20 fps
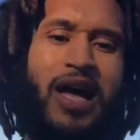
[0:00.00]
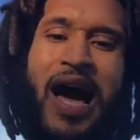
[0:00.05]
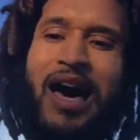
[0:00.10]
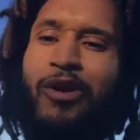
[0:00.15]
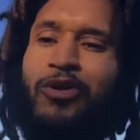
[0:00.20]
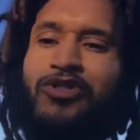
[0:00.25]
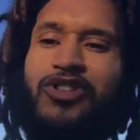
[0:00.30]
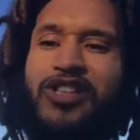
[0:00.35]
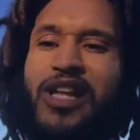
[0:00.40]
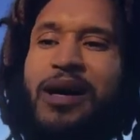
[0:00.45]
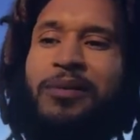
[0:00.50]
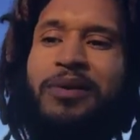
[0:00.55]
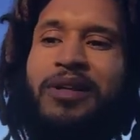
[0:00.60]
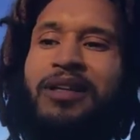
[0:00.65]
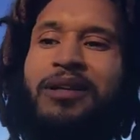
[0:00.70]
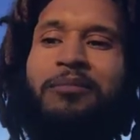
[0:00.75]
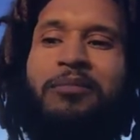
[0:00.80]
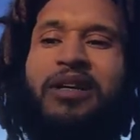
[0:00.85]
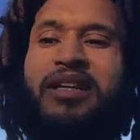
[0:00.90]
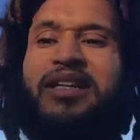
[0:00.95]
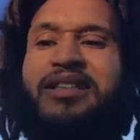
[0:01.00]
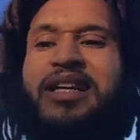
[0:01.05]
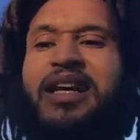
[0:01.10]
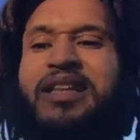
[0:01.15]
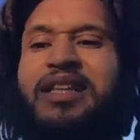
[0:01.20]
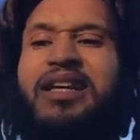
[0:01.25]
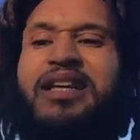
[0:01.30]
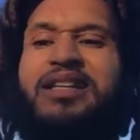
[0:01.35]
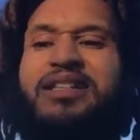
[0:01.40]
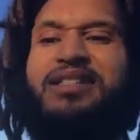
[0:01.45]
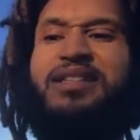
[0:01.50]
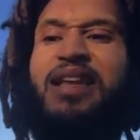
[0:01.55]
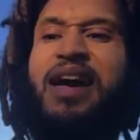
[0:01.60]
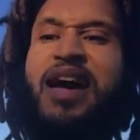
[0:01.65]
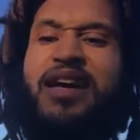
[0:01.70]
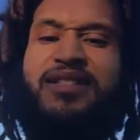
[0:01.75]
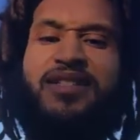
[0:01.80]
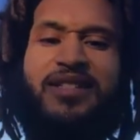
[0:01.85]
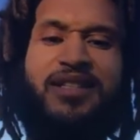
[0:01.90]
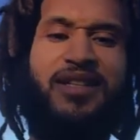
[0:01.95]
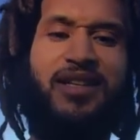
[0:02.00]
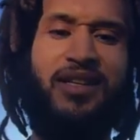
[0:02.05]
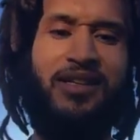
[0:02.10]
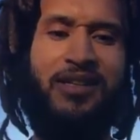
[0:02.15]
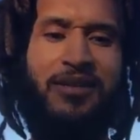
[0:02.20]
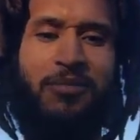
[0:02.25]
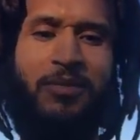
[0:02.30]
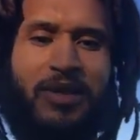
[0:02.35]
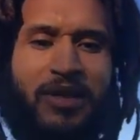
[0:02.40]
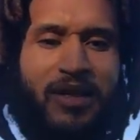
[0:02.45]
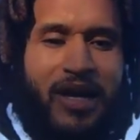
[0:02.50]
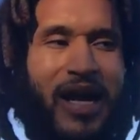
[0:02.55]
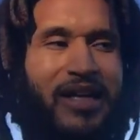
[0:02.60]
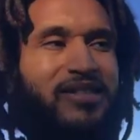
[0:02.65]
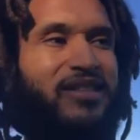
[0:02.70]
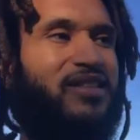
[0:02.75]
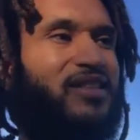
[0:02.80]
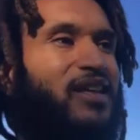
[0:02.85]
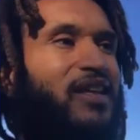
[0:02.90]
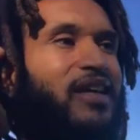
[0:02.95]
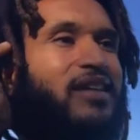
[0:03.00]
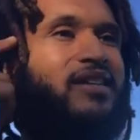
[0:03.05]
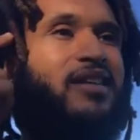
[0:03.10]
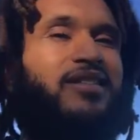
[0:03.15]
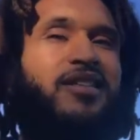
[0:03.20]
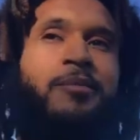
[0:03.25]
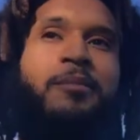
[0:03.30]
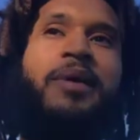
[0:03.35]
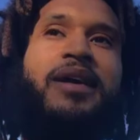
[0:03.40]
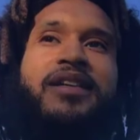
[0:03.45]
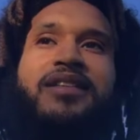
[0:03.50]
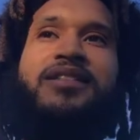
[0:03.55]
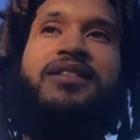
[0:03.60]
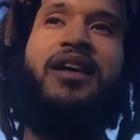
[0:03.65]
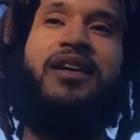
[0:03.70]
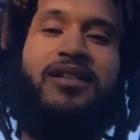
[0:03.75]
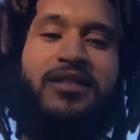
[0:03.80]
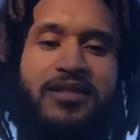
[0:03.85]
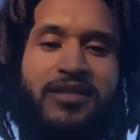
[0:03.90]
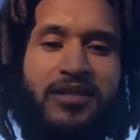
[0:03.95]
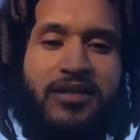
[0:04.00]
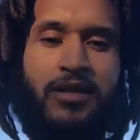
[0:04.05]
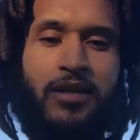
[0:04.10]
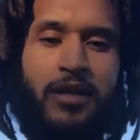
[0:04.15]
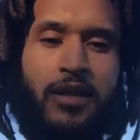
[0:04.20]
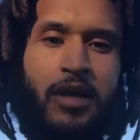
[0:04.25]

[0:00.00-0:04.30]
I don't stop eating meat because I think it's nasty to eat meat. I just think it doesn't make sense.